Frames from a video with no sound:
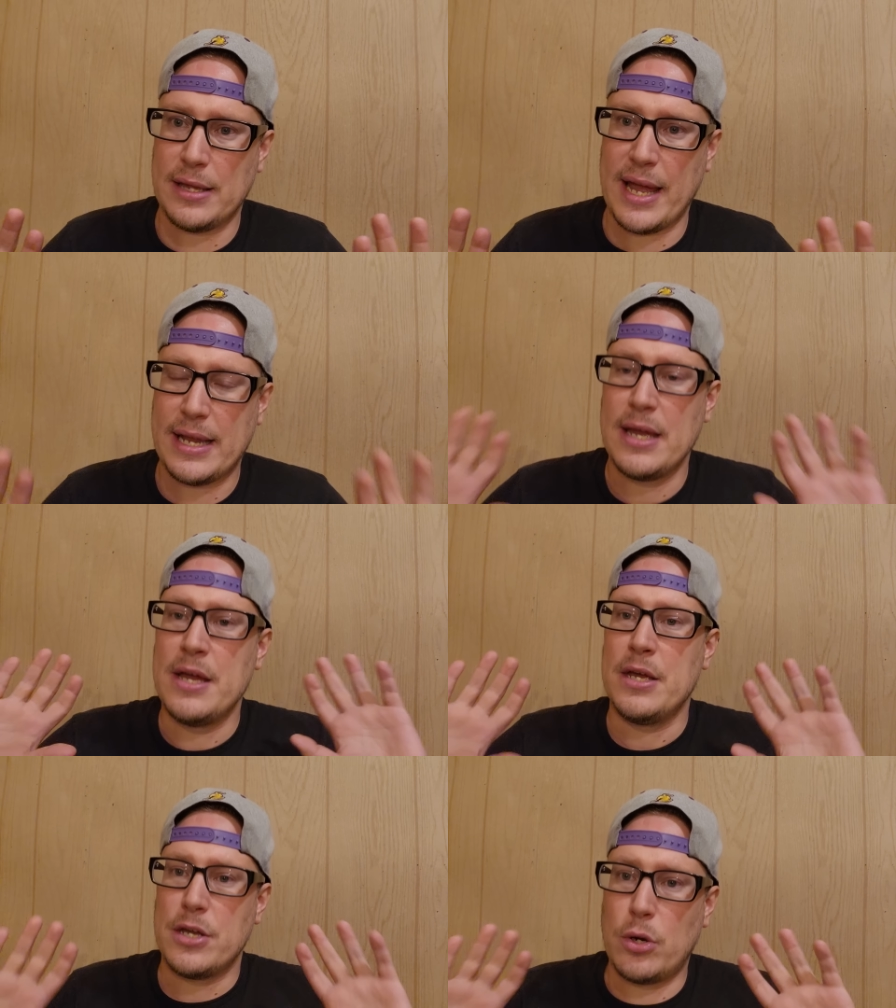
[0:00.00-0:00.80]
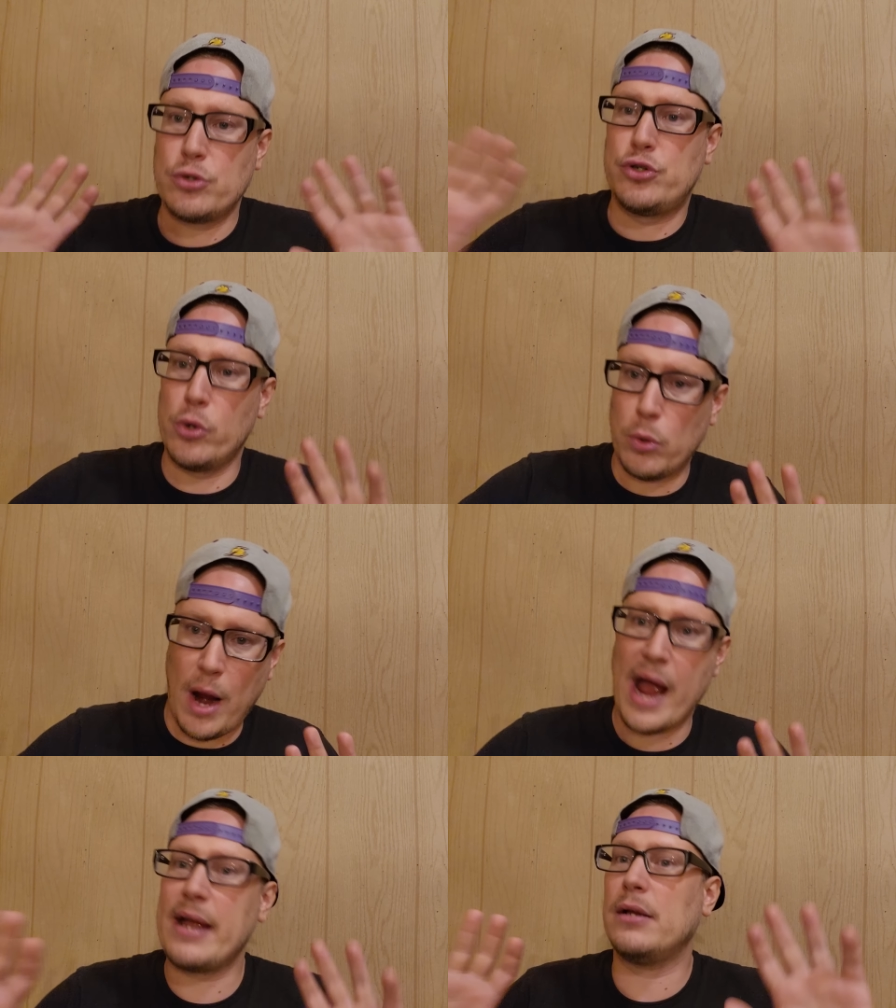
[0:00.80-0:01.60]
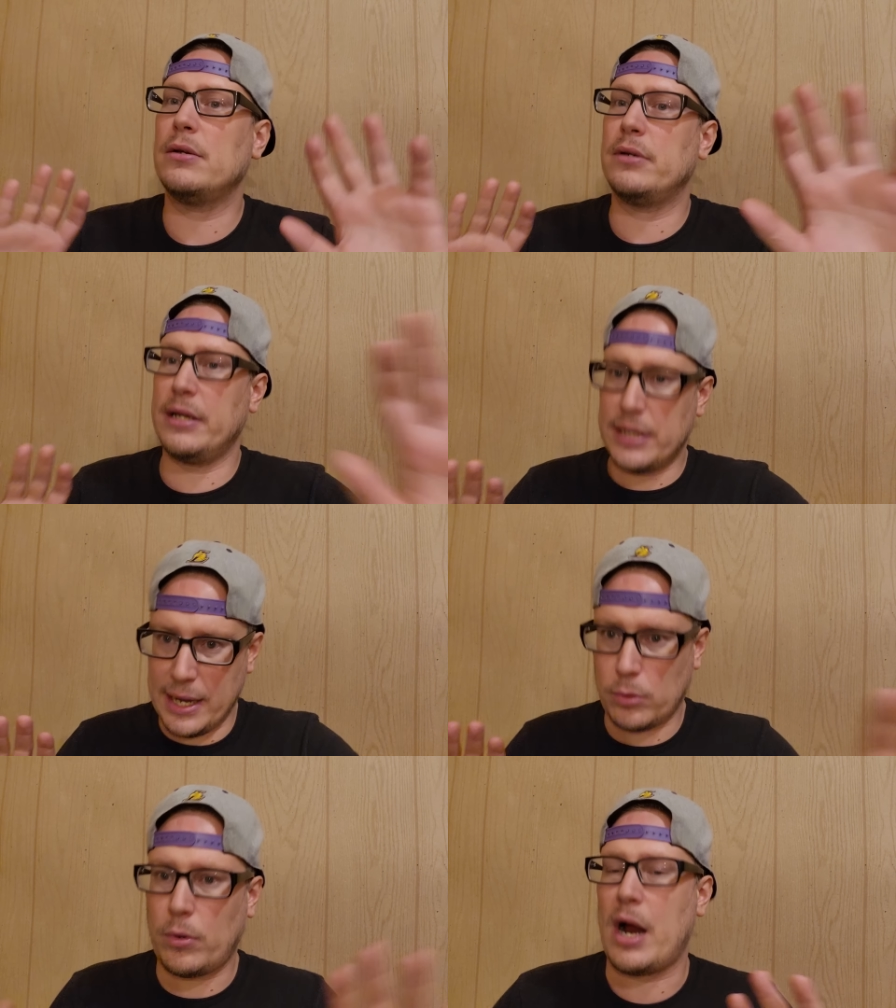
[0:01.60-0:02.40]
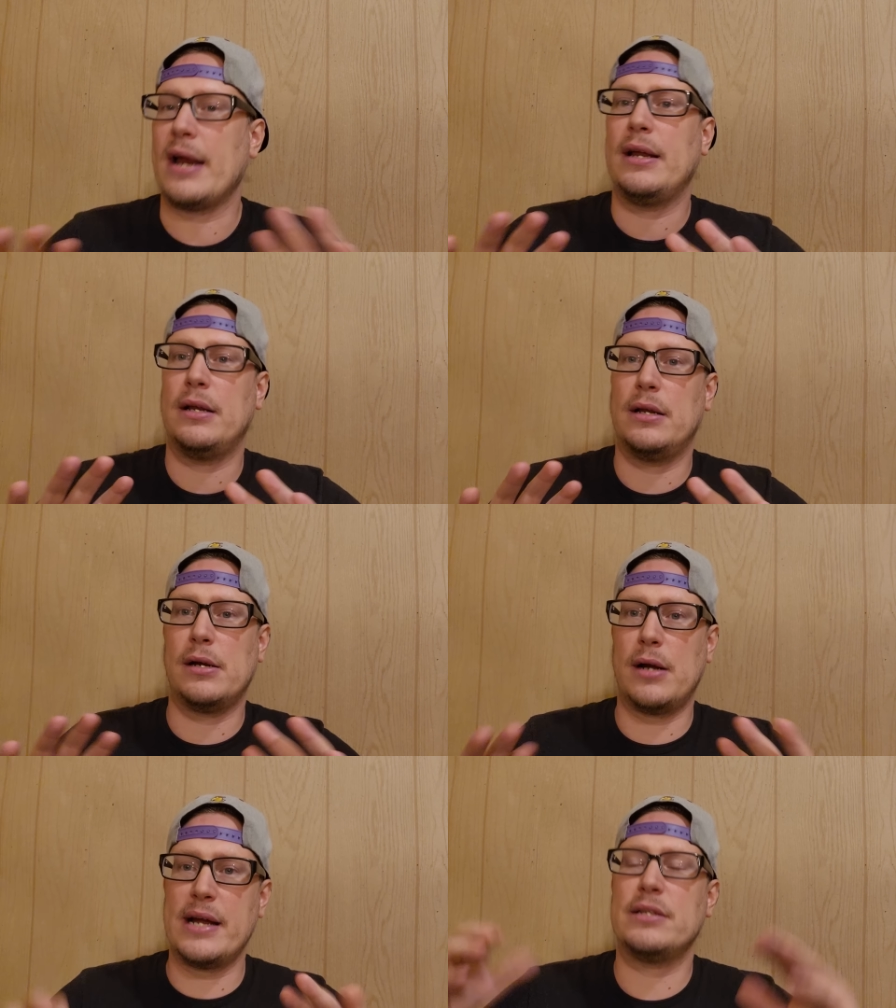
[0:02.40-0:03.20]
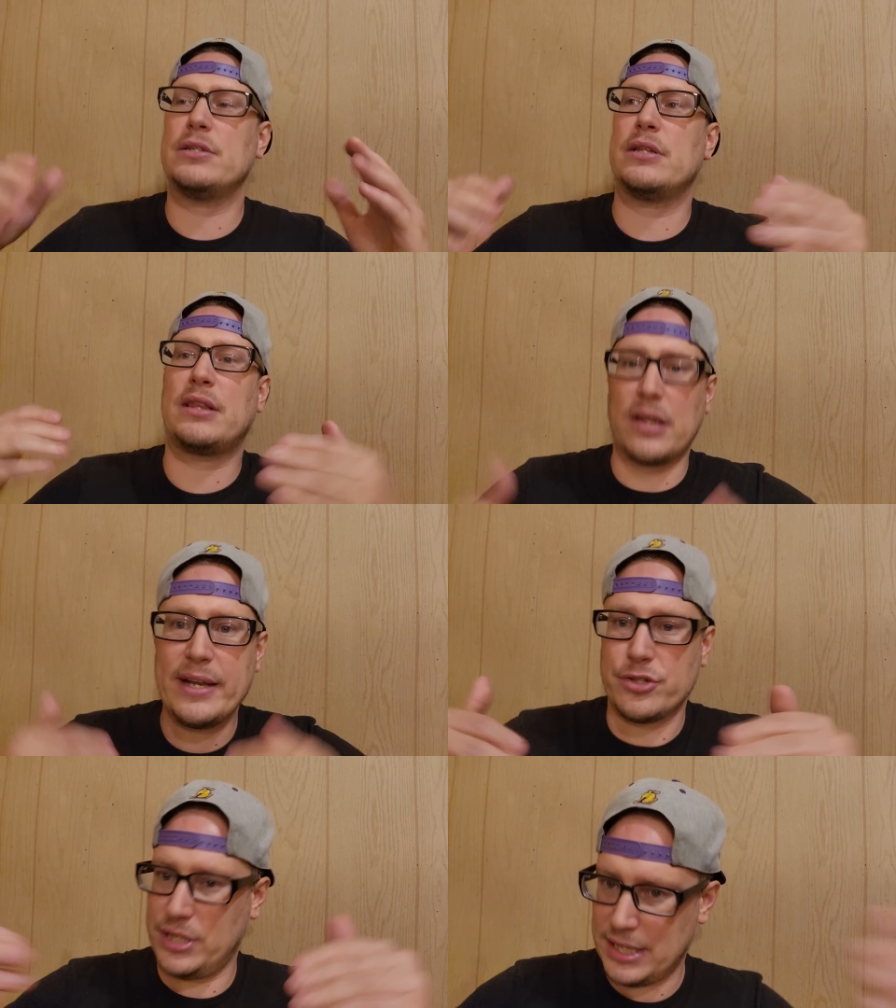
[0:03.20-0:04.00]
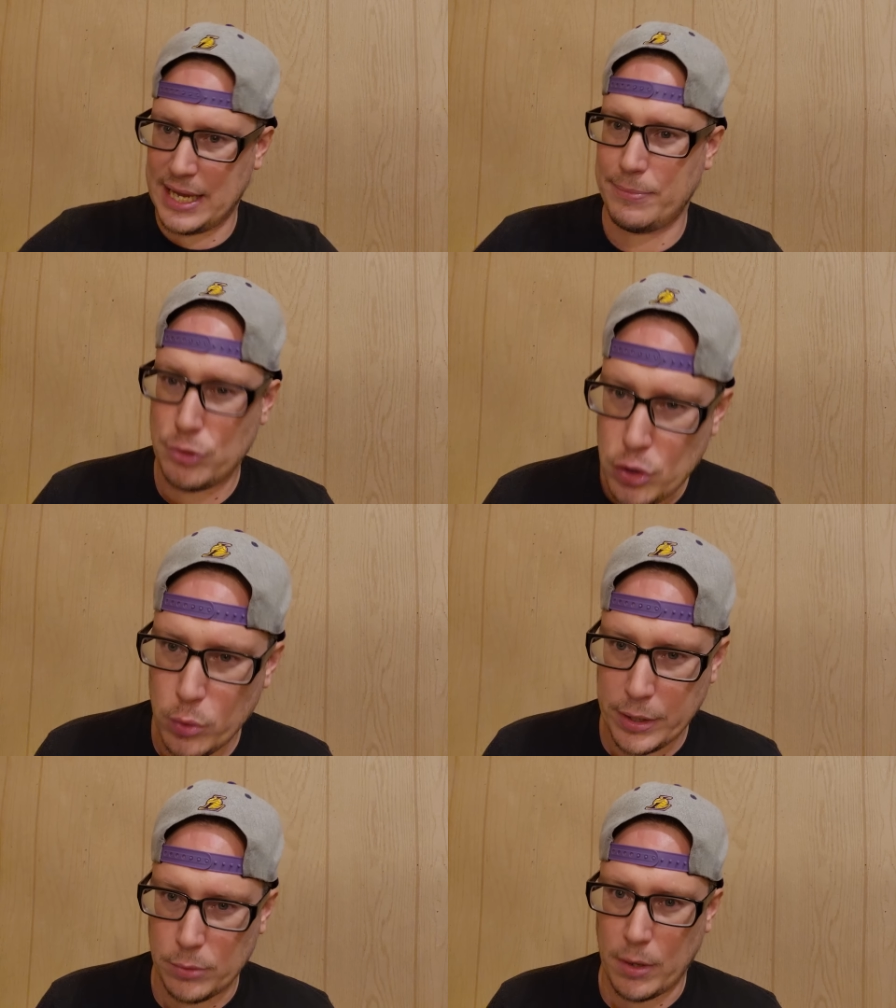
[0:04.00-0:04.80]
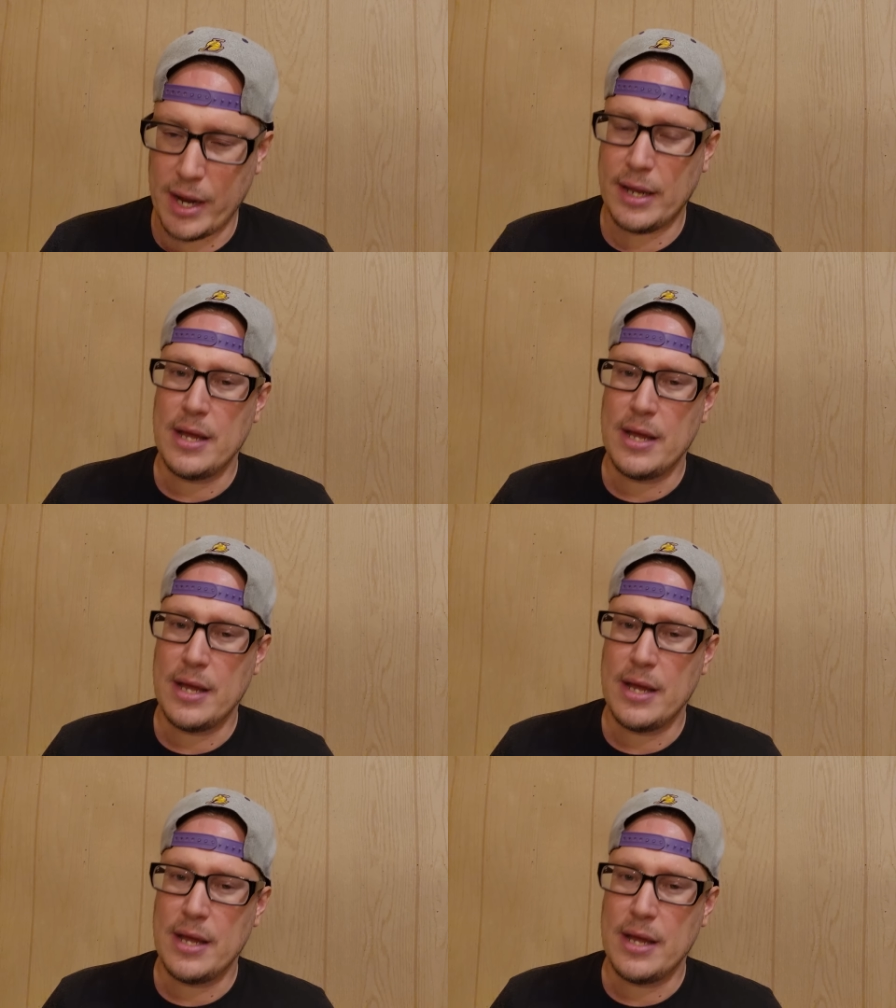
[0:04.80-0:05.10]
Like, do right, get right. Right? The Lakers need to keep doing right.